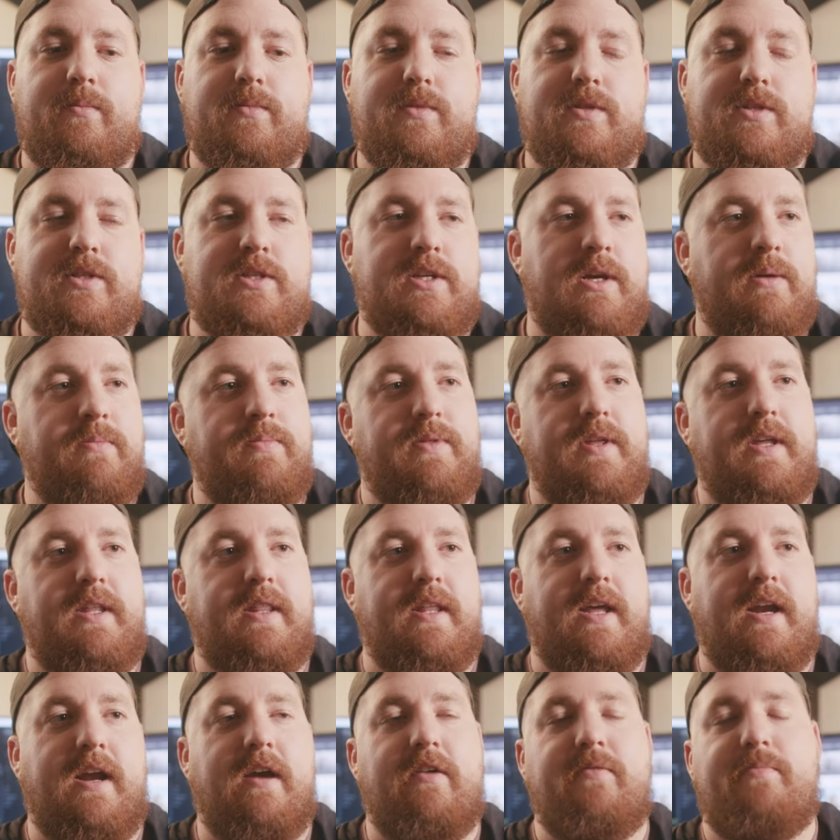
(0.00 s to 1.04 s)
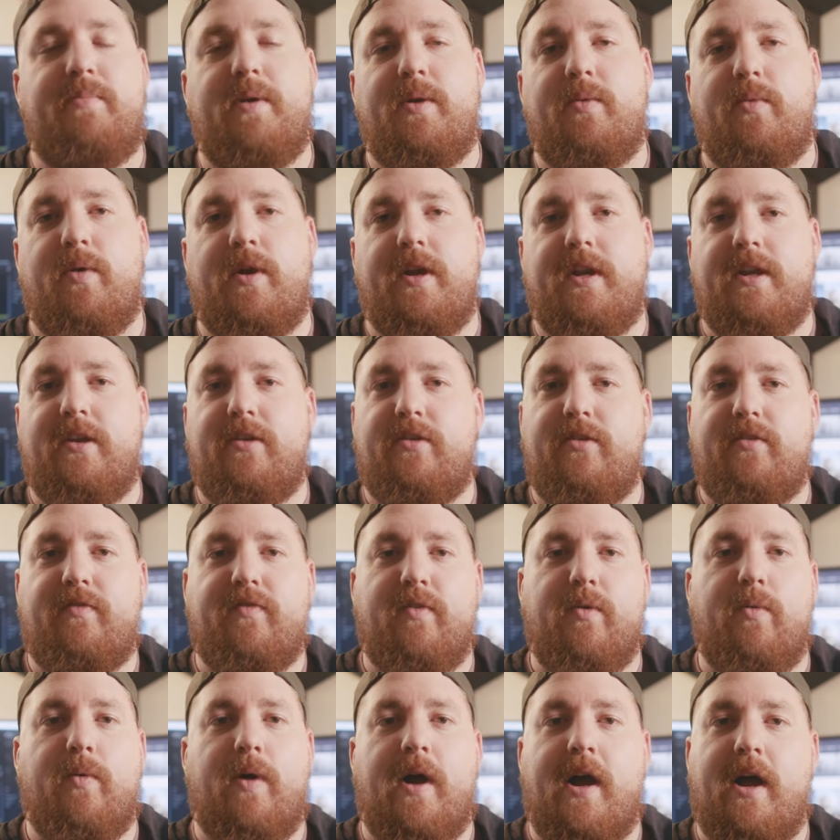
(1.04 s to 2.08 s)
something that I've been wanting to do
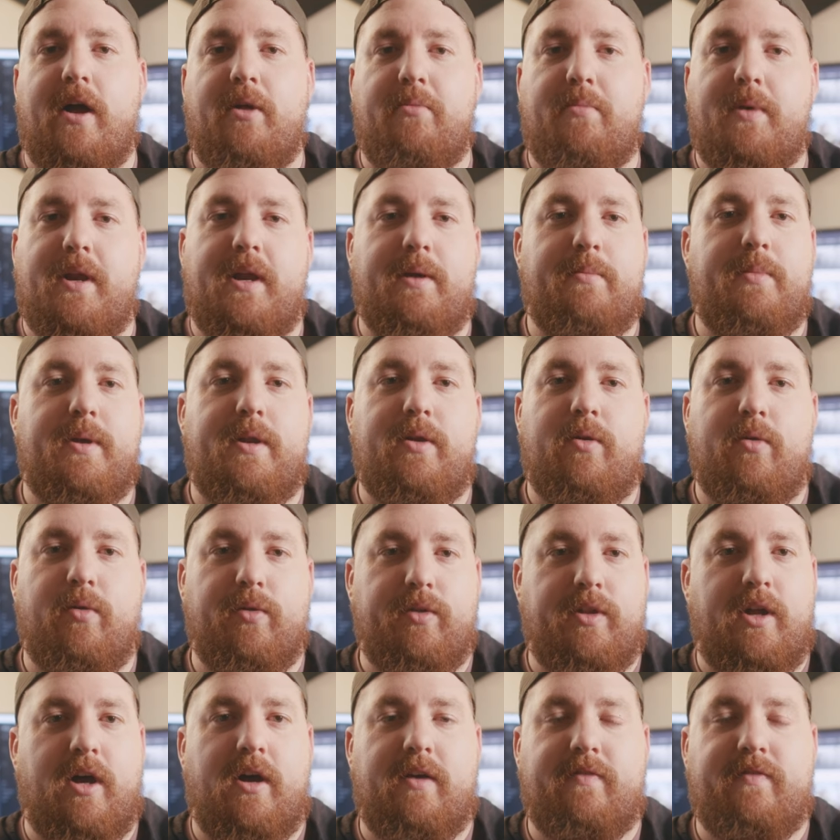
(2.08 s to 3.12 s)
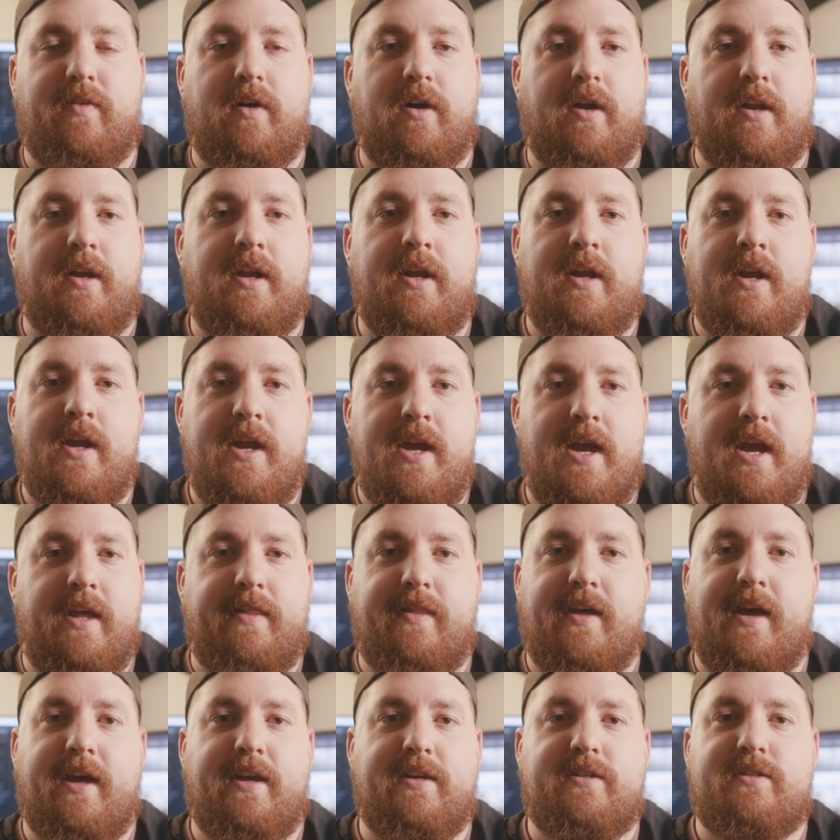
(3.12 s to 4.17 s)
for a while, but I've been holding off on, and
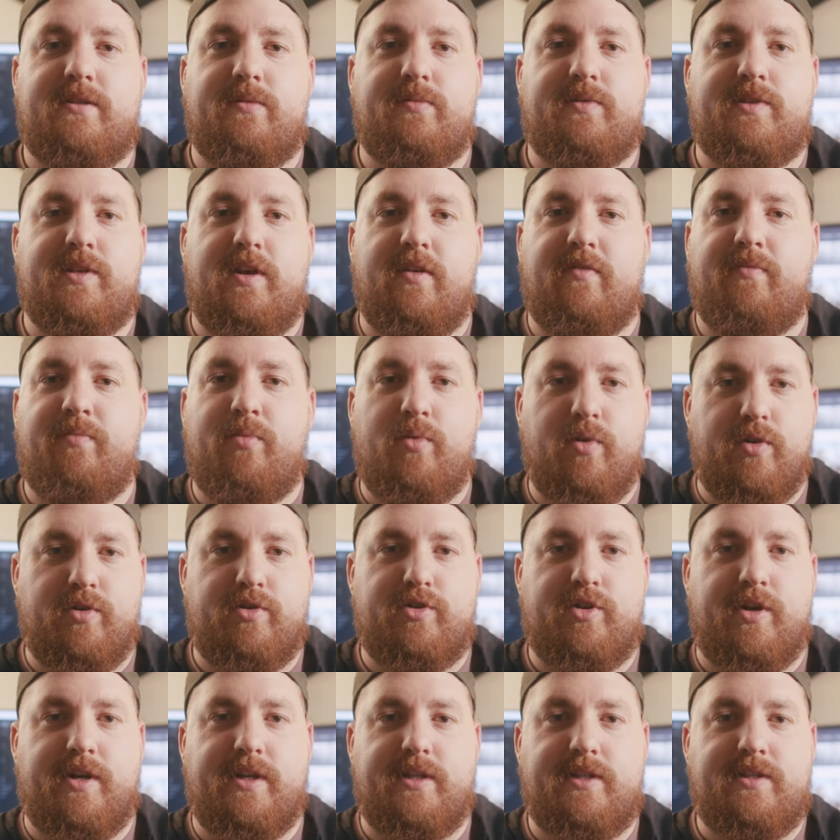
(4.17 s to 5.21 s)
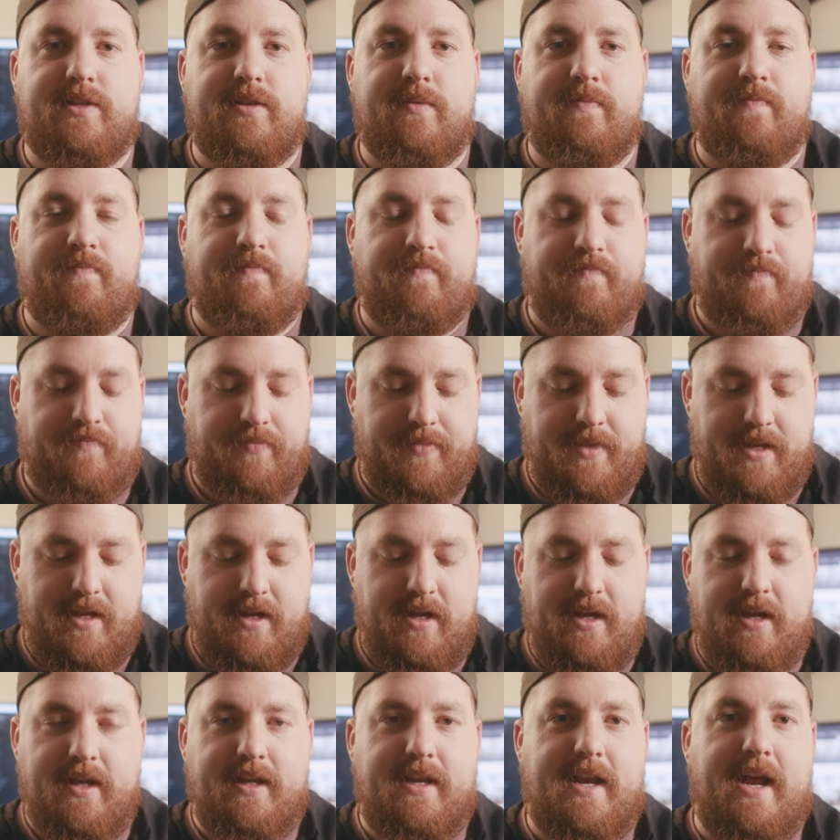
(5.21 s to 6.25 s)
that is some self-portraits.
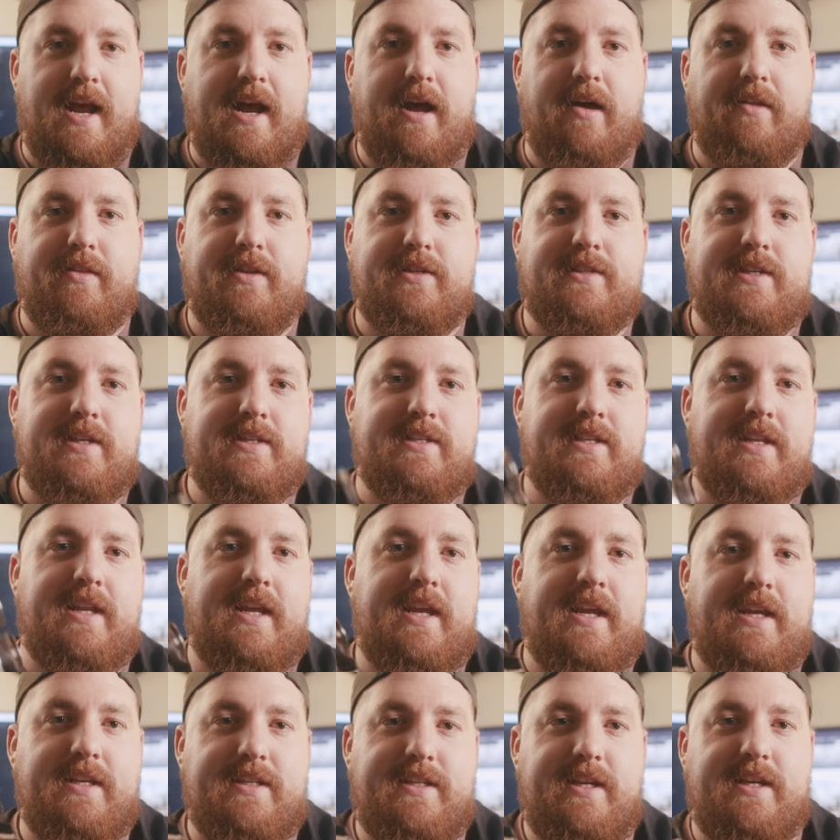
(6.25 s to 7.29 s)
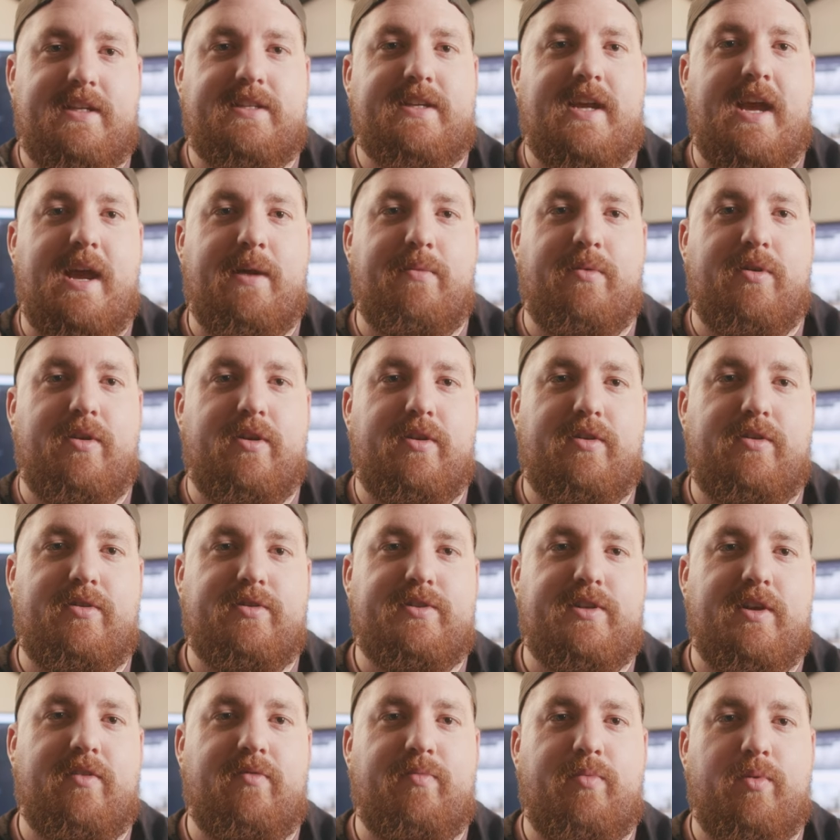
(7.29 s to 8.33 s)
Now, this isn't the easiest camera to do
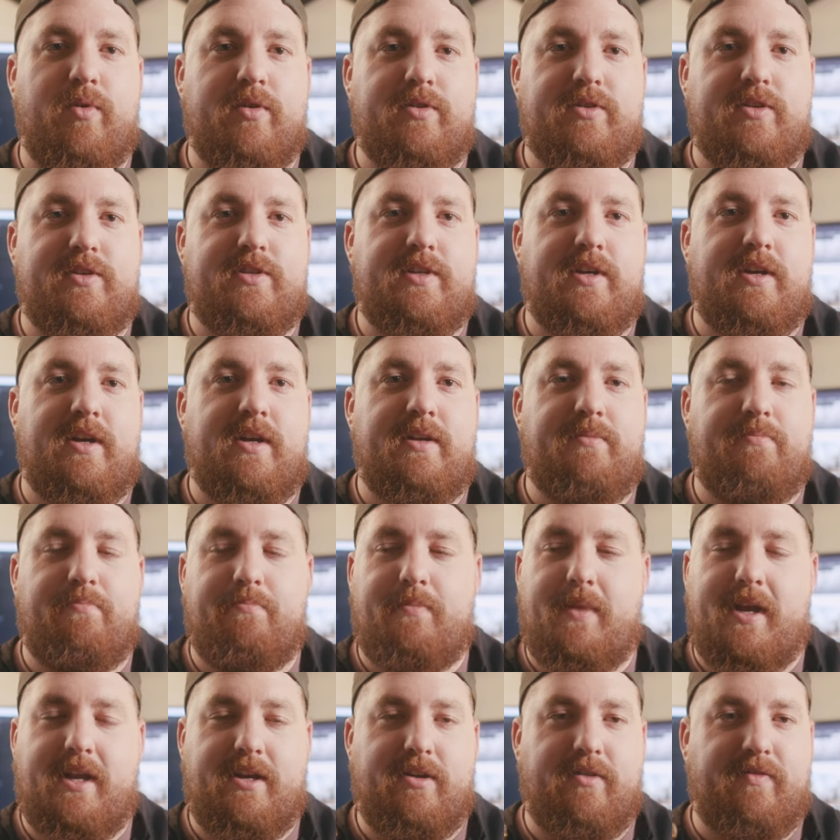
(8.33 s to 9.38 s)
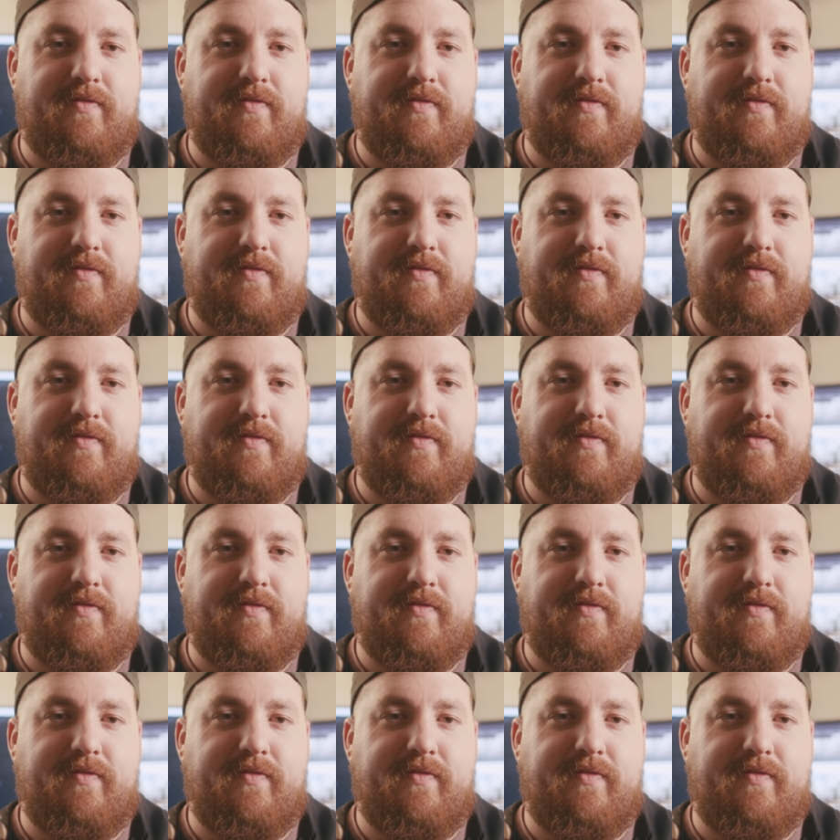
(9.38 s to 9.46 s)
self-portraits on, manual